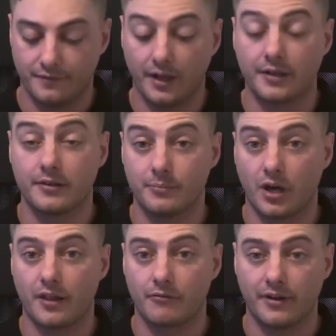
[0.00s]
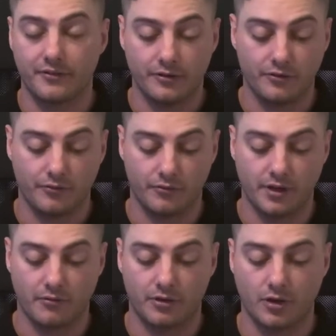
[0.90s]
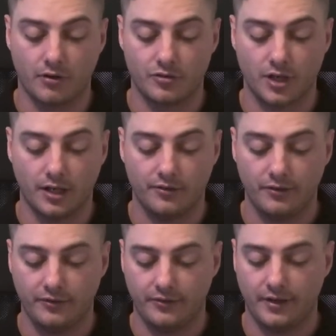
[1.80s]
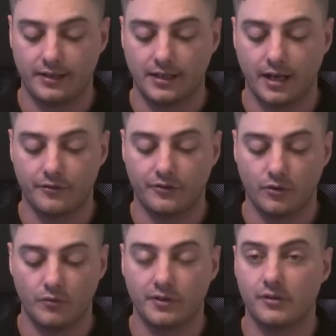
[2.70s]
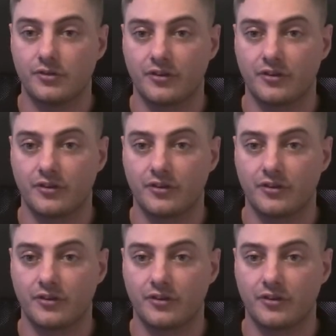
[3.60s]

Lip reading: funded by the residents through their recurrent charges and covers all village